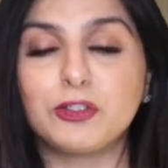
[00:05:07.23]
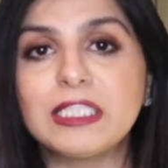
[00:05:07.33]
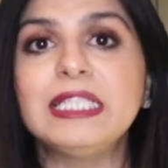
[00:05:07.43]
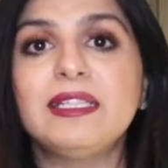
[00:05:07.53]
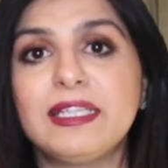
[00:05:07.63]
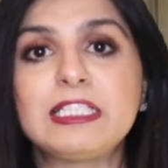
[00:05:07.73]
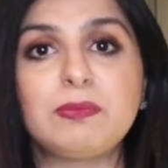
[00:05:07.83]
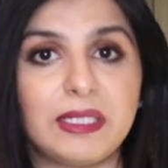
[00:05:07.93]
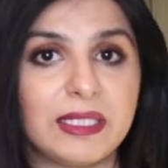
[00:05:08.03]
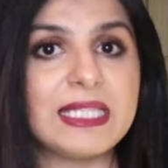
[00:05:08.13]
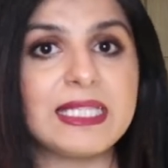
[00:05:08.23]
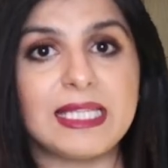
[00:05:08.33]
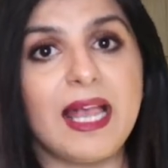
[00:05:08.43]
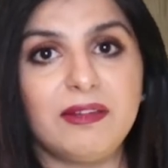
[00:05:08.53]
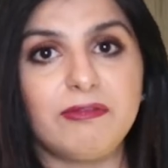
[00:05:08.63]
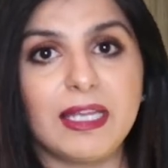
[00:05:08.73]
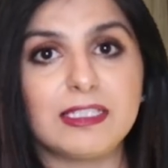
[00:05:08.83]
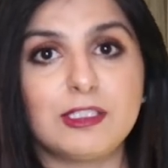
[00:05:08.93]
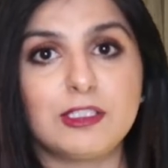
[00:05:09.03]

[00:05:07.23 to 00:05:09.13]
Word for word: you're gonna experience side effects.